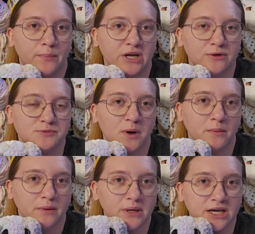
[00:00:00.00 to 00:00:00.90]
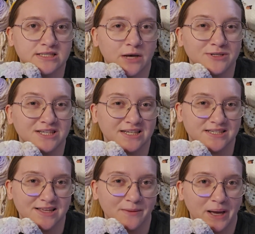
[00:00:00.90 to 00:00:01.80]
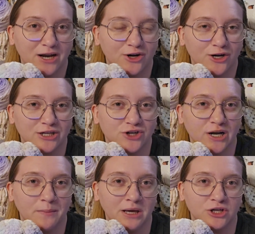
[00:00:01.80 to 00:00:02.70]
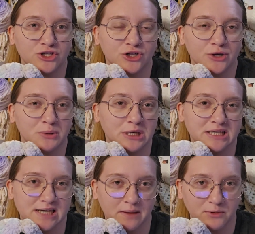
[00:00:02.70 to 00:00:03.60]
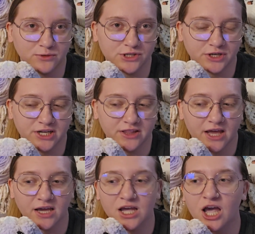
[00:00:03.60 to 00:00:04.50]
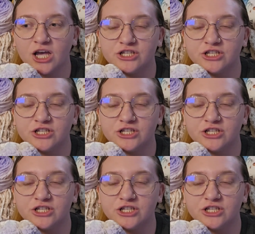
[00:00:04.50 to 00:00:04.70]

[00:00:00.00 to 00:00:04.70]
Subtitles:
but it was probably because I was testing the pattern and trying to make sure there weren't any typos or anything.